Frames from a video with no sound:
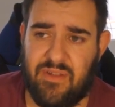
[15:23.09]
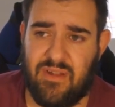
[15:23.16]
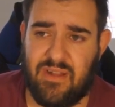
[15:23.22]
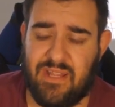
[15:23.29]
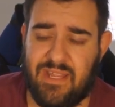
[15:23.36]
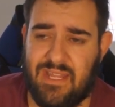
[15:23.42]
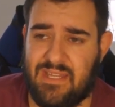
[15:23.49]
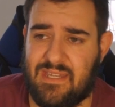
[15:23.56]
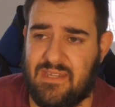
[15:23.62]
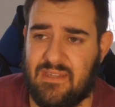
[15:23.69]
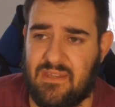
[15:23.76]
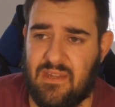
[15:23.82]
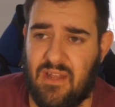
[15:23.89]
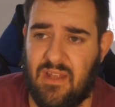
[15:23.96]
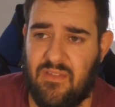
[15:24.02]
And I guess,
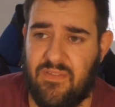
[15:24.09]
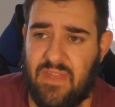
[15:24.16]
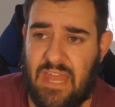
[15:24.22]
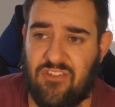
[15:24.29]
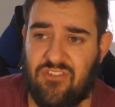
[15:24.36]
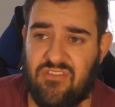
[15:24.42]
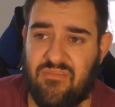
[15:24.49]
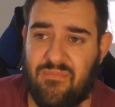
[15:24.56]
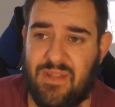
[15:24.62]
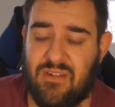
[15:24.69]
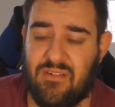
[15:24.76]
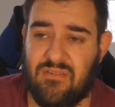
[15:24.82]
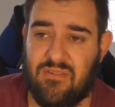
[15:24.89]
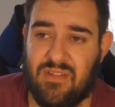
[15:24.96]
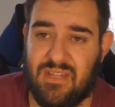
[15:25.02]
you know, that should have been a
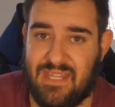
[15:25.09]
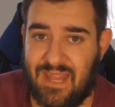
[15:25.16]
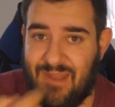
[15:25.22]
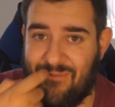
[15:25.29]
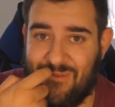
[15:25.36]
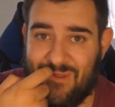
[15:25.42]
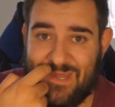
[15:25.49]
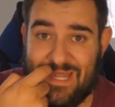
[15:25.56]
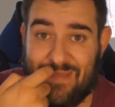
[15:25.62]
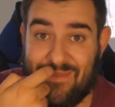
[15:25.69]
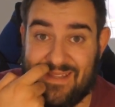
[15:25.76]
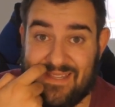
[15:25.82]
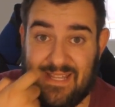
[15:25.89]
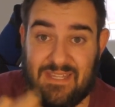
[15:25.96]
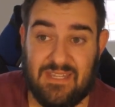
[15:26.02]
clue to say, well,
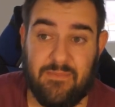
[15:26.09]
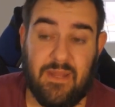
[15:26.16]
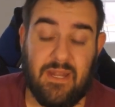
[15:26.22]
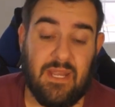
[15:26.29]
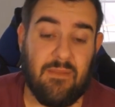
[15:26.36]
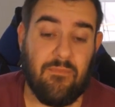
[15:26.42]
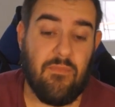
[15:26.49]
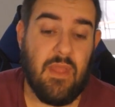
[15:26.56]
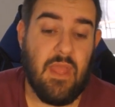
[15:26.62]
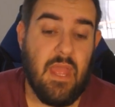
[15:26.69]
something's sus about him.